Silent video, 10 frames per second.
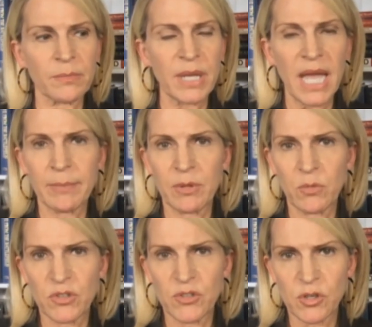be happy
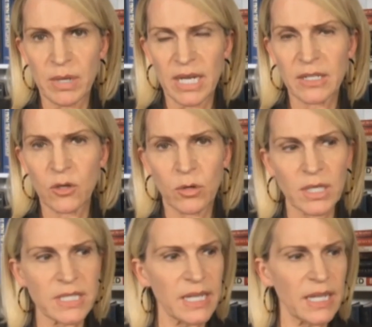with Joe Biden,
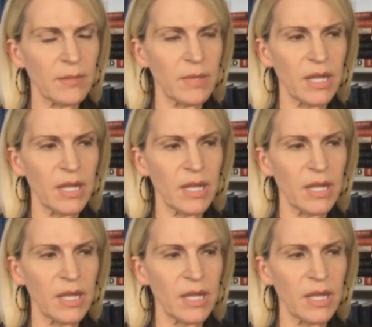according to him,